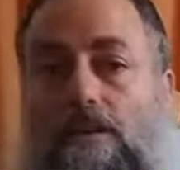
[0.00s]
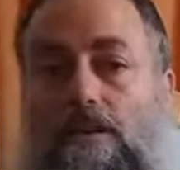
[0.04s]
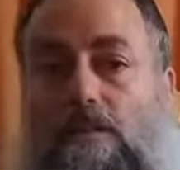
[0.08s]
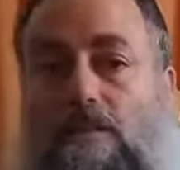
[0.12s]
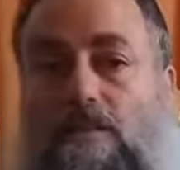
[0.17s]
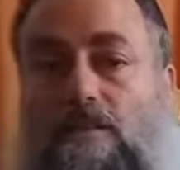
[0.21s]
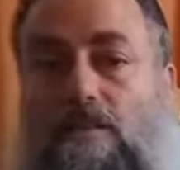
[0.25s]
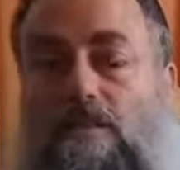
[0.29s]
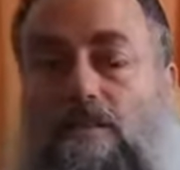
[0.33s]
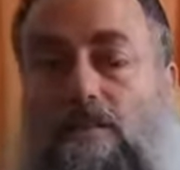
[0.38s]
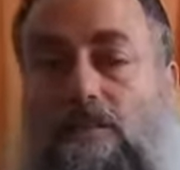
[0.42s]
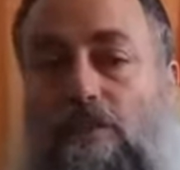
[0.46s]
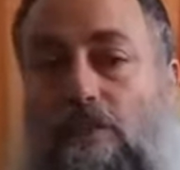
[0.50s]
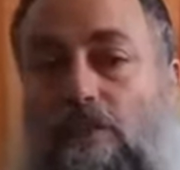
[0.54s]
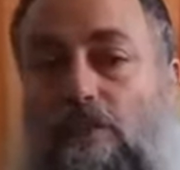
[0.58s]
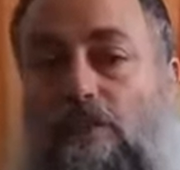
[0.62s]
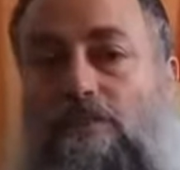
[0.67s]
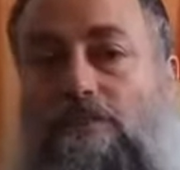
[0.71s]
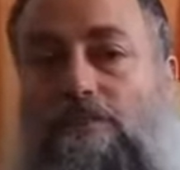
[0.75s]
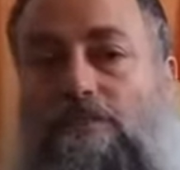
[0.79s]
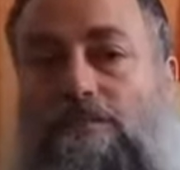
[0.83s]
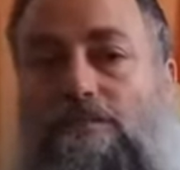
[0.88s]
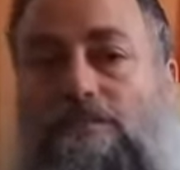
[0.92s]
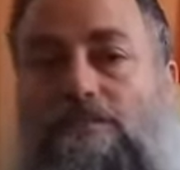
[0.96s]
The
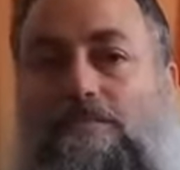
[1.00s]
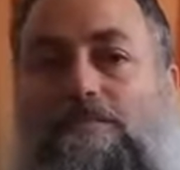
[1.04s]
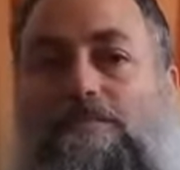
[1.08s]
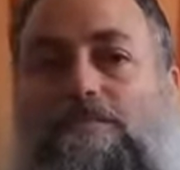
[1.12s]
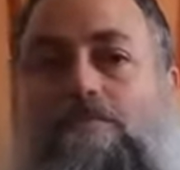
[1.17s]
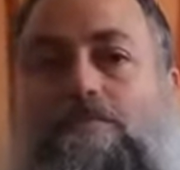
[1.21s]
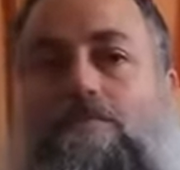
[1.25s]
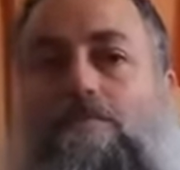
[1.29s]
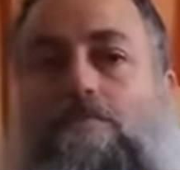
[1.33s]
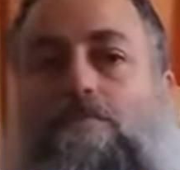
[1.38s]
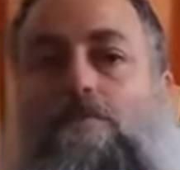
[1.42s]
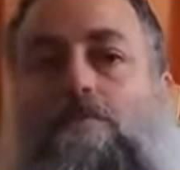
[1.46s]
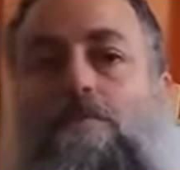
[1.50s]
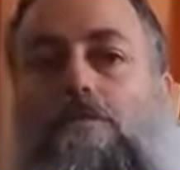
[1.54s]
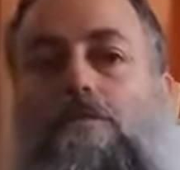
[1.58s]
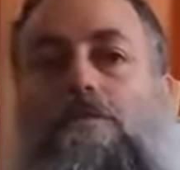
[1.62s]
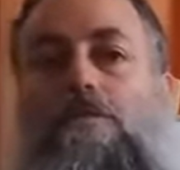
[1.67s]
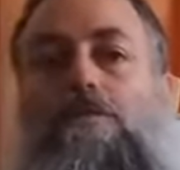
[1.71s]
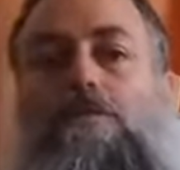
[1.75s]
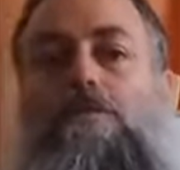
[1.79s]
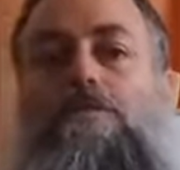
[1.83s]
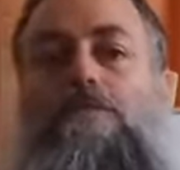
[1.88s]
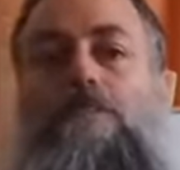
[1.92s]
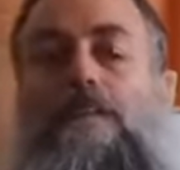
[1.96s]
Sefirot,
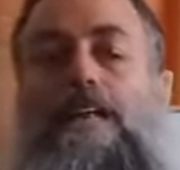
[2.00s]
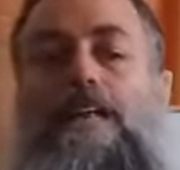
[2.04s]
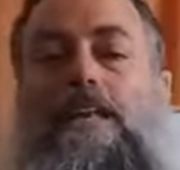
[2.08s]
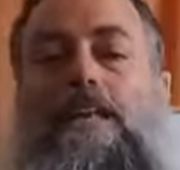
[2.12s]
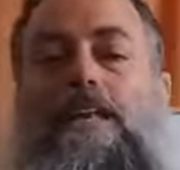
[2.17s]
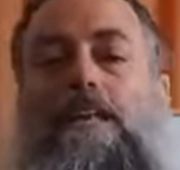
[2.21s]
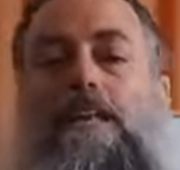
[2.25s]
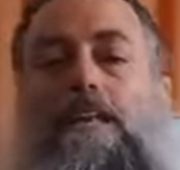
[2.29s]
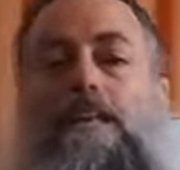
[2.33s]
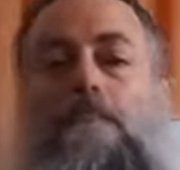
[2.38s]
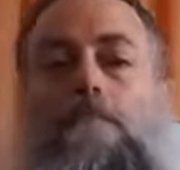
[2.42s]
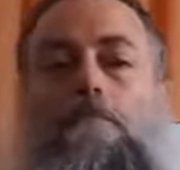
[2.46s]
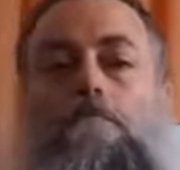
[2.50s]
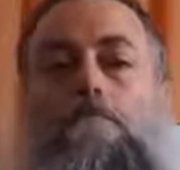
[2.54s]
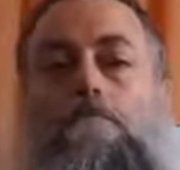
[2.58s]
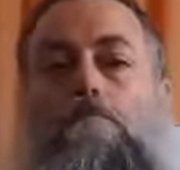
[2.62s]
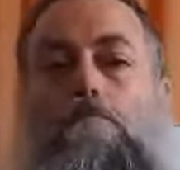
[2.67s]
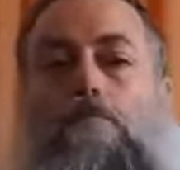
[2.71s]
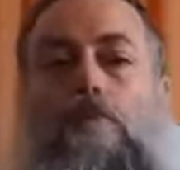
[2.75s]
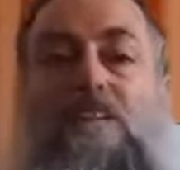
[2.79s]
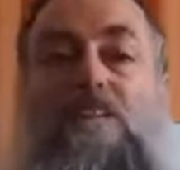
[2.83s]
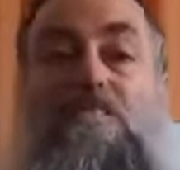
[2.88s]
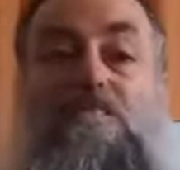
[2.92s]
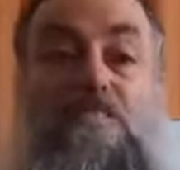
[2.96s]
the 10
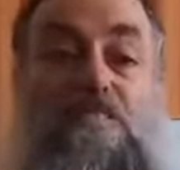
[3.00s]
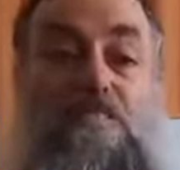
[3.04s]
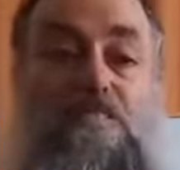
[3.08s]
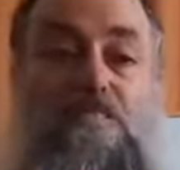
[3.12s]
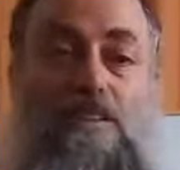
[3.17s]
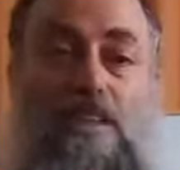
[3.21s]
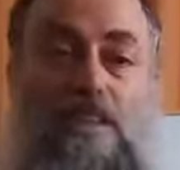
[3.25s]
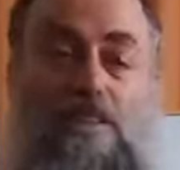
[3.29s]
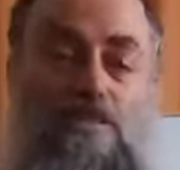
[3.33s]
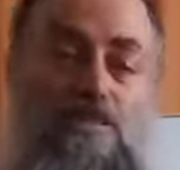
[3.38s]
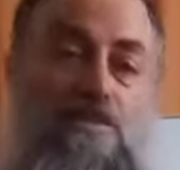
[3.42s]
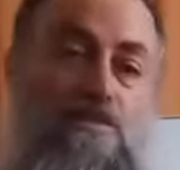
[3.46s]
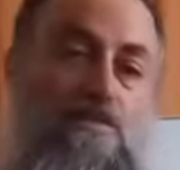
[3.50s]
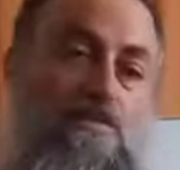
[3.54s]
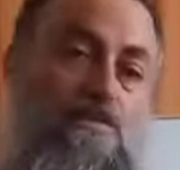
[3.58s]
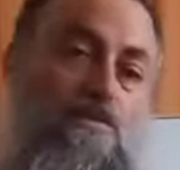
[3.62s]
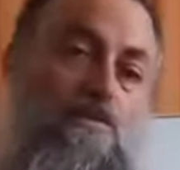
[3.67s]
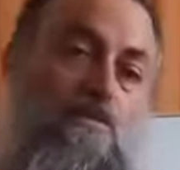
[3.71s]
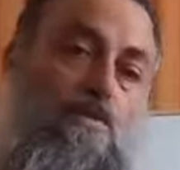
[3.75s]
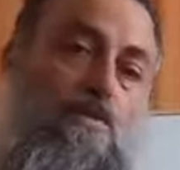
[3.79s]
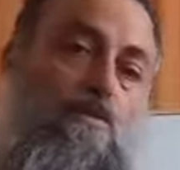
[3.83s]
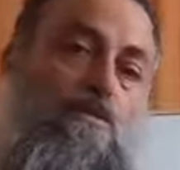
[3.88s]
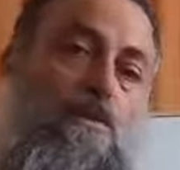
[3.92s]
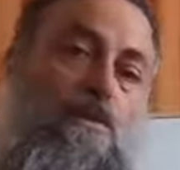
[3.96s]
manifestations
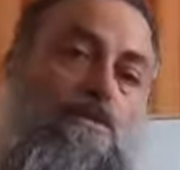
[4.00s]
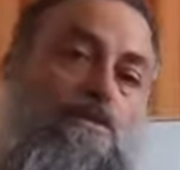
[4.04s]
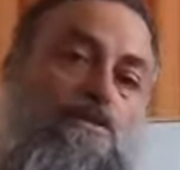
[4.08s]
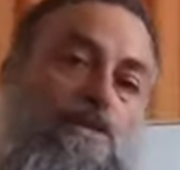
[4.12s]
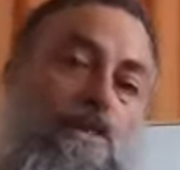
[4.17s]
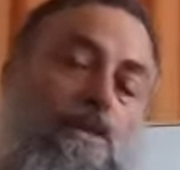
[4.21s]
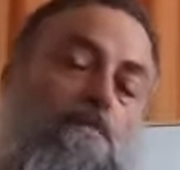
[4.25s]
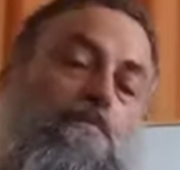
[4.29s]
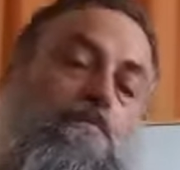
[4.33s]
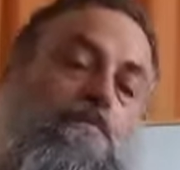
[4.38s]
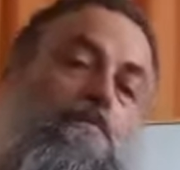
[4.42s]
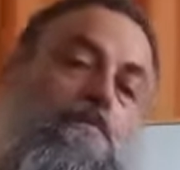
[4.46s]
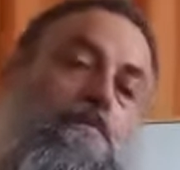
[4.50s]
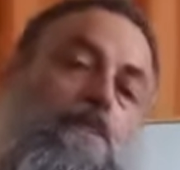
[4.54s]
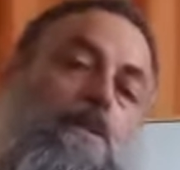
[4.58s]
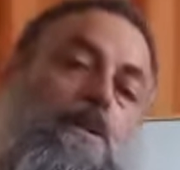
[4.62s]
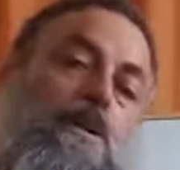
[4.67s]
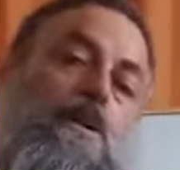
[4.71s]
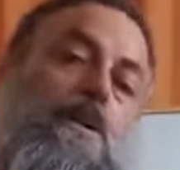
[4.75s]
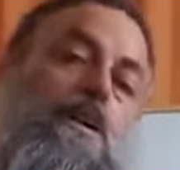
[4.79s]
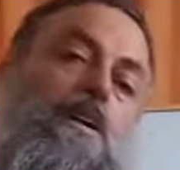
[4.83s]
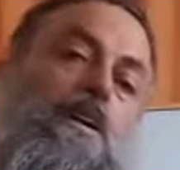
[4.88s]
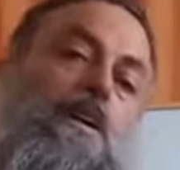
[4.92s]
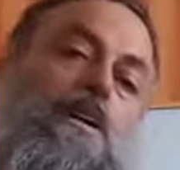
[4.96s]
of Hashem,
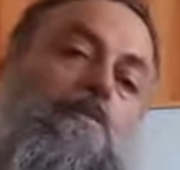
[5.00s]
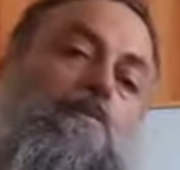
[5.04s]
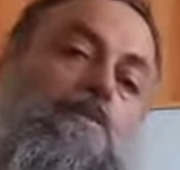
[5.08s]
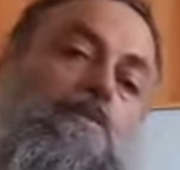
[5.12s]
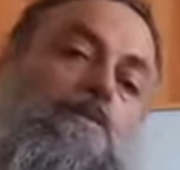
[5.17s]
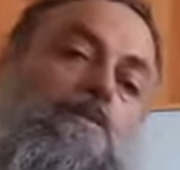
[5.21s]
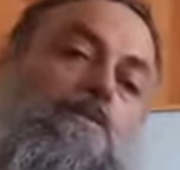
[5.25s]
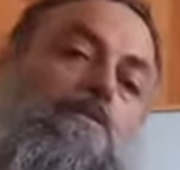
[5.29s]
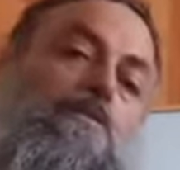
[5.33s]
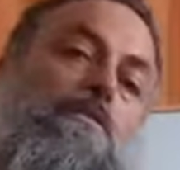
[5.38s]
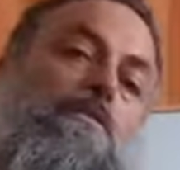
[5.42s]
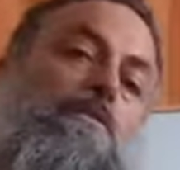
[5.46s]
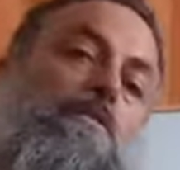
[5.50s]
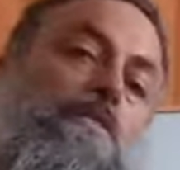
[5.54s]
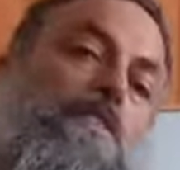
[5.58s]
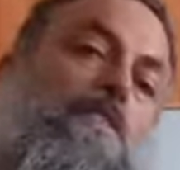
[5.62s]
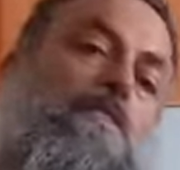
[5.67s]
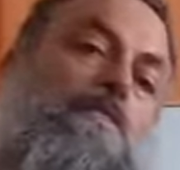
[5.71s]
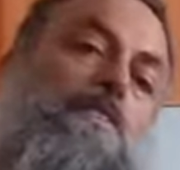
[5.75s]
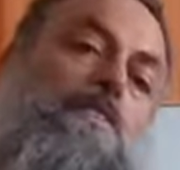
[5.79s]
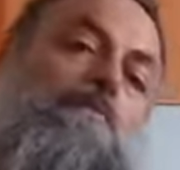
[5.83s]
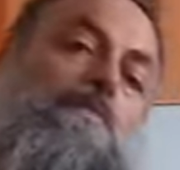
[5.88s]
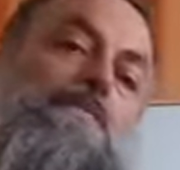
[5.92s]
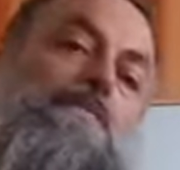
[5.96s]
in which He
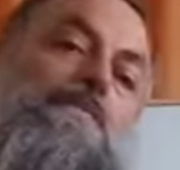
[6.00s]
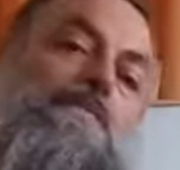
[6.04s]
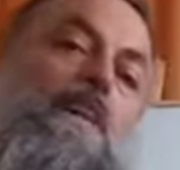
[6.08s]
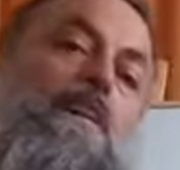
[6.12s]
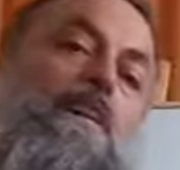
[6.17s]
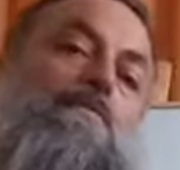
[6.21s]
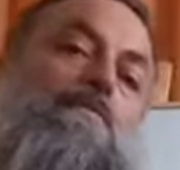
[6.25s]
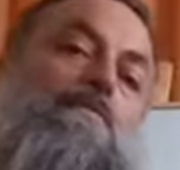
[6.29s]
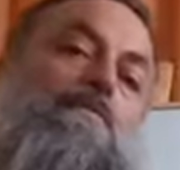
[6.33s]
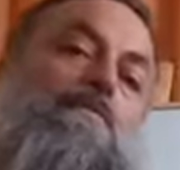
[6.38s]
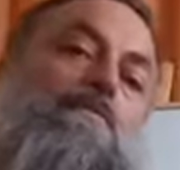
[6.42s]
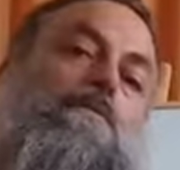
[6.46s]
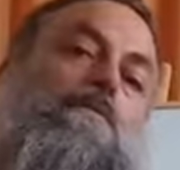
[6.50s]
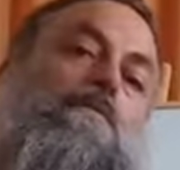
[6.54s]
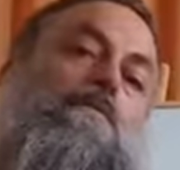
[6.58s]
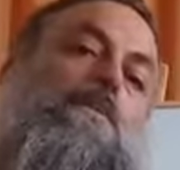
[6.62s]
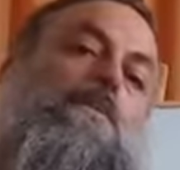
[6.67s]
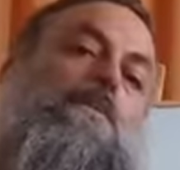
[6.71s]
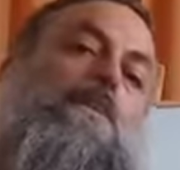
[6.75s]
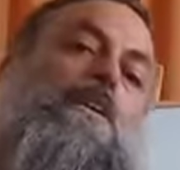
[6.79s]
reveals Himself